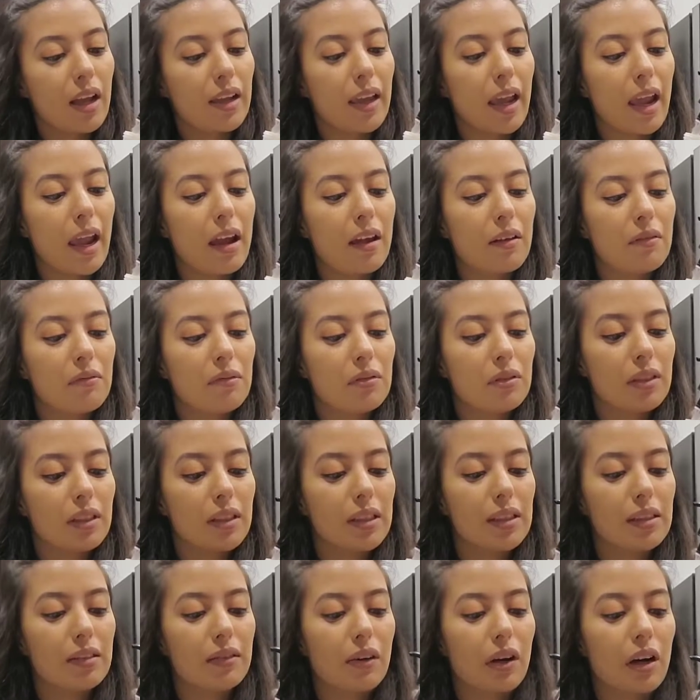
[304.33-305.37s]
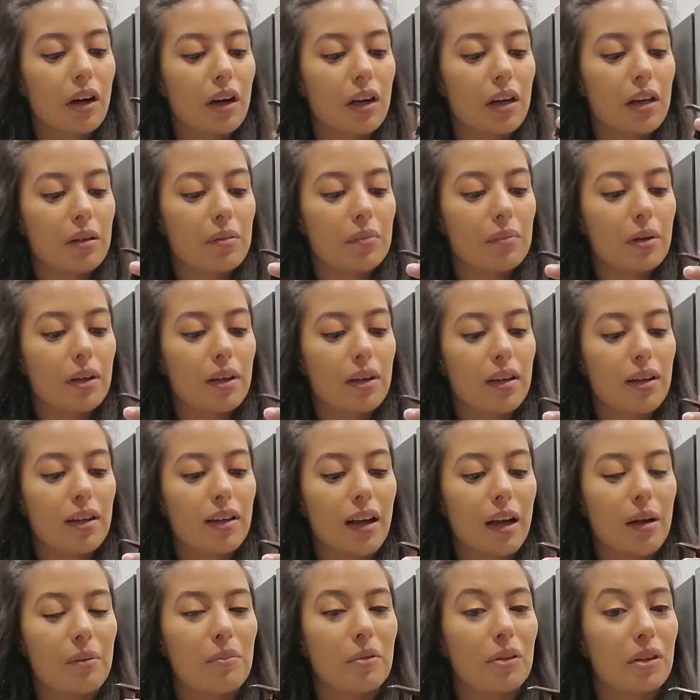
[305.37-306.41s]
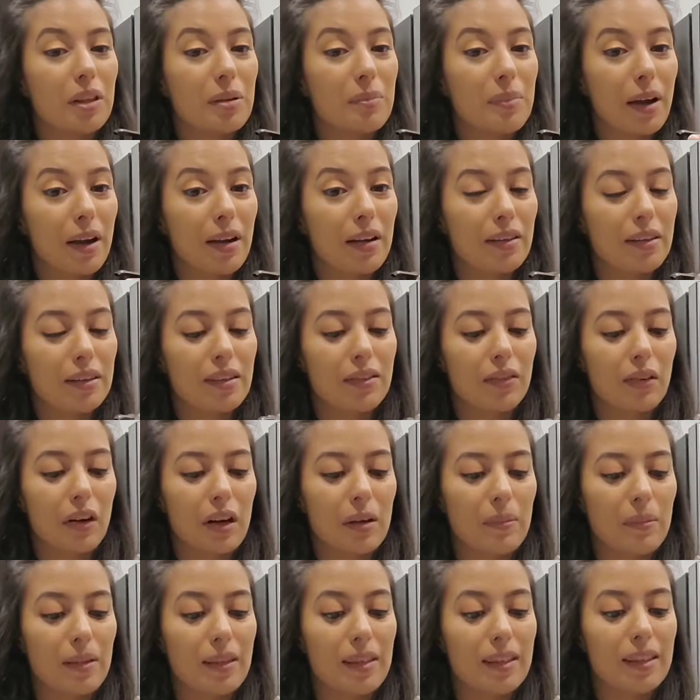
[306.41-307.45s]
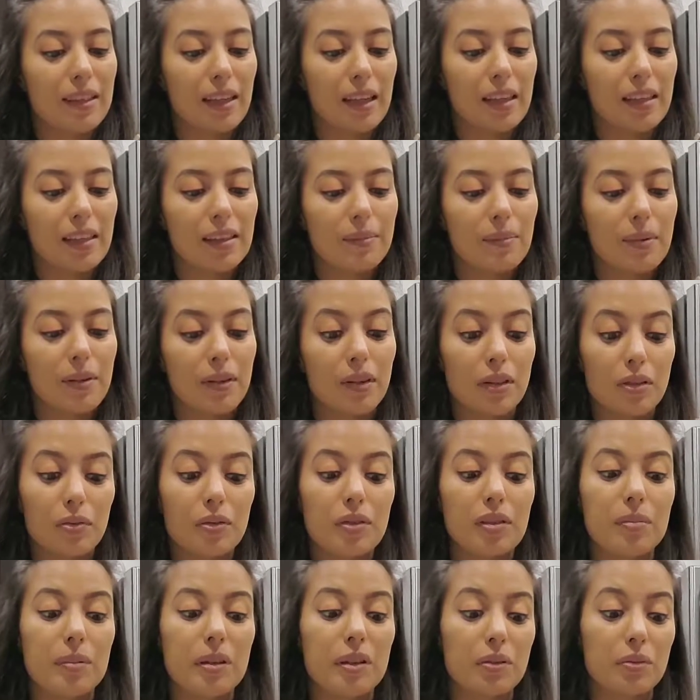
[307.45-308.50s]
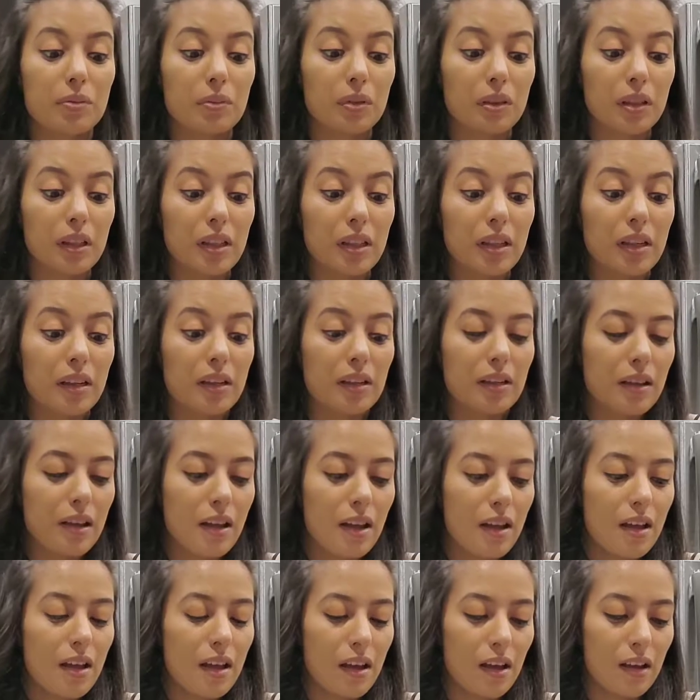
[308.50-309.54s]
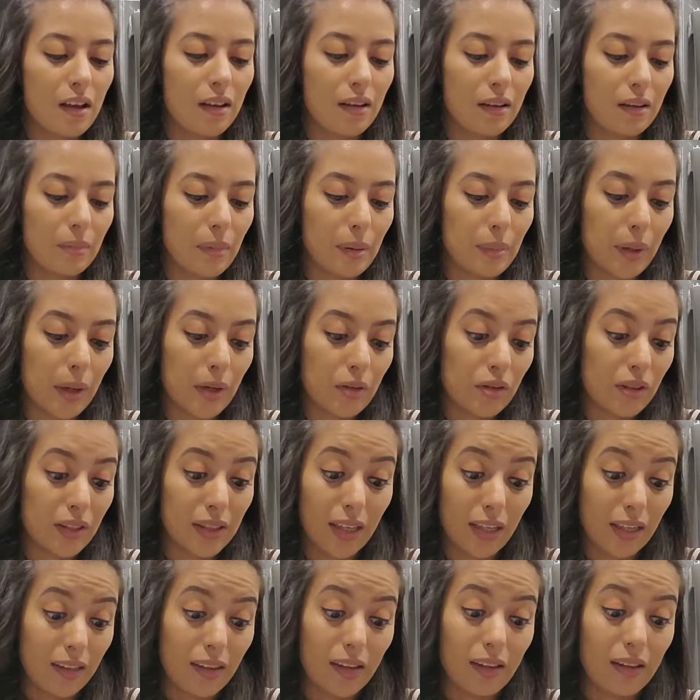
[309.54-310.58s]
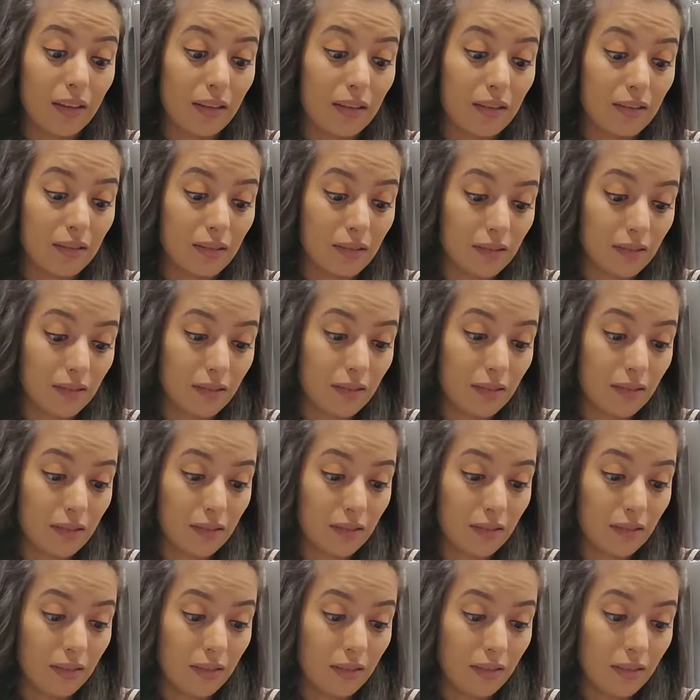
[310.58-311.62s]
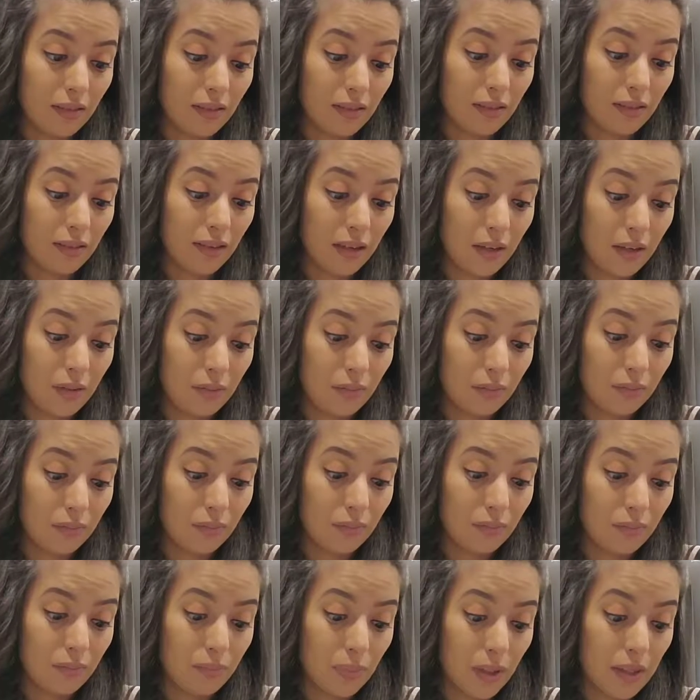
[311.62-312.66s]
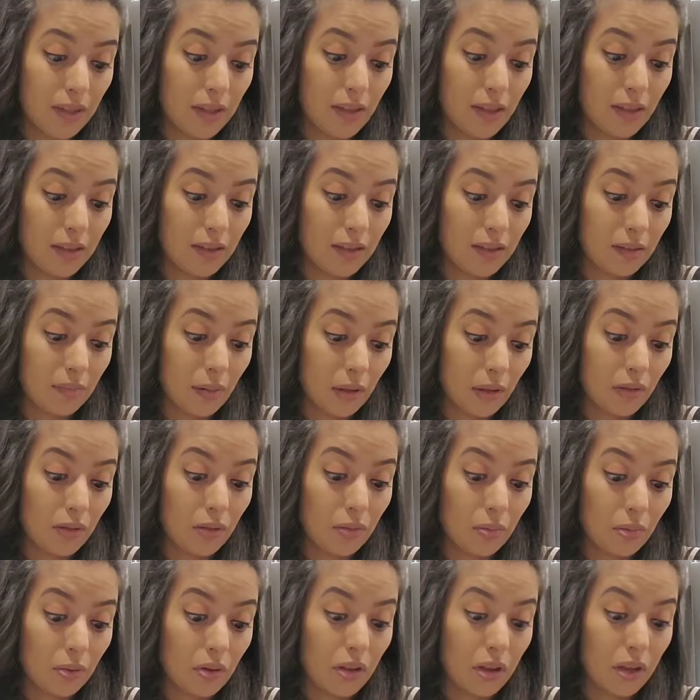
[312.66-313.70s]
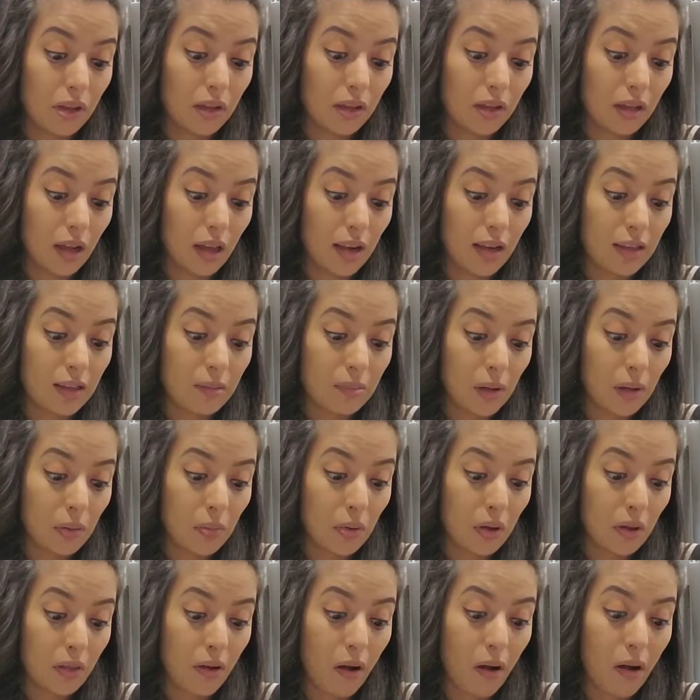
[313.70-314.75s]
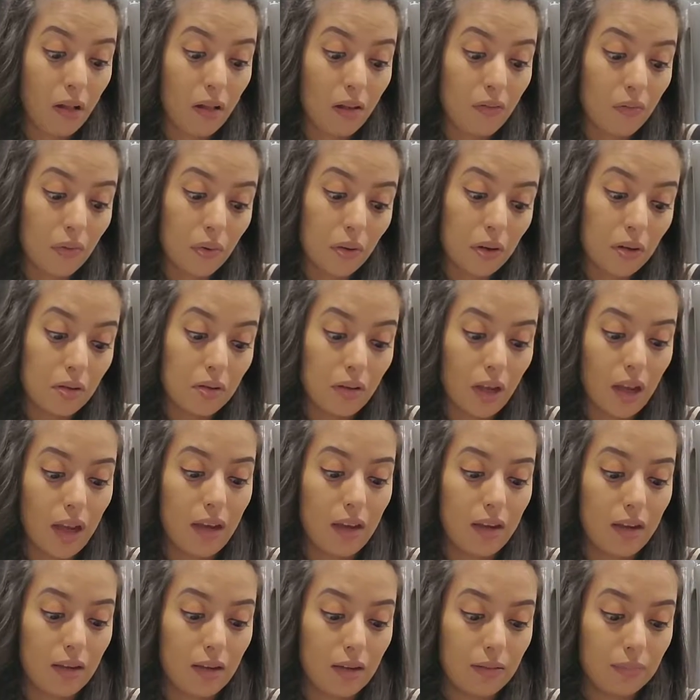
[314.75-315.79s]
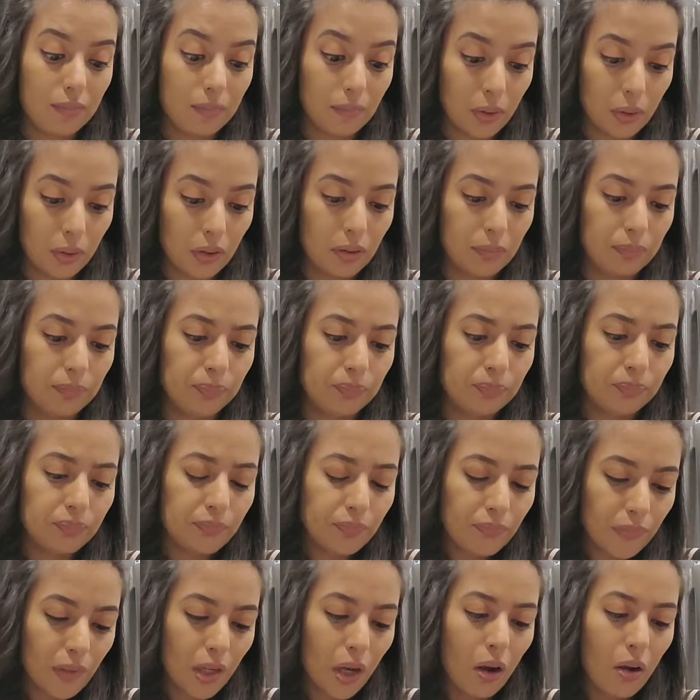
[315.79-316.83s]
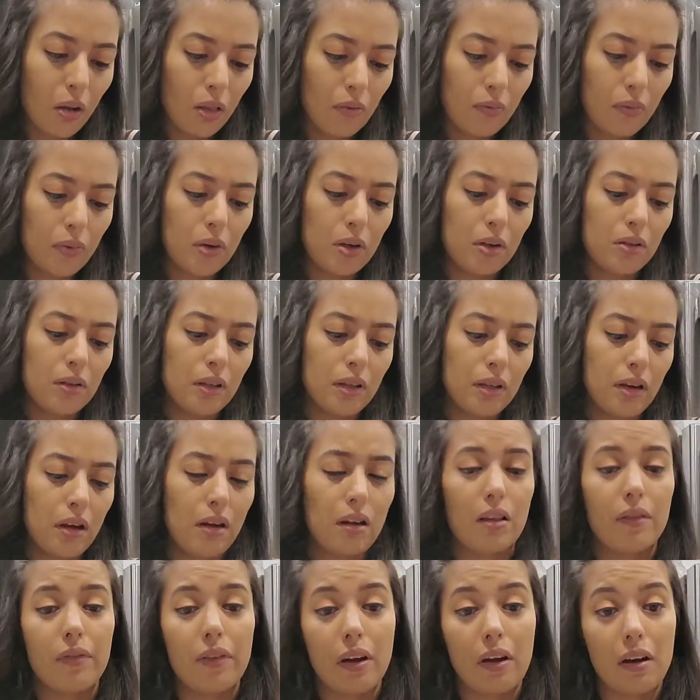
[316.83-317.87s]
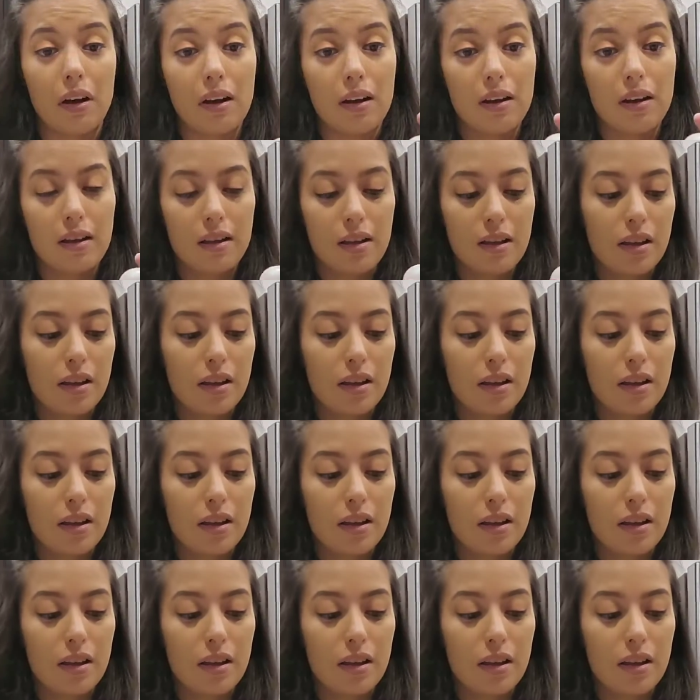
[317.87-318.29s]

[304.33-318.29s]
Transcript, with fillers: I can't really describe, I'm really bad at describing scents, but this one smells really good. Um, I'm not just saying that because, you know, but it does smells really good. And it's made with olive oil and, or olive oil and aloe vera.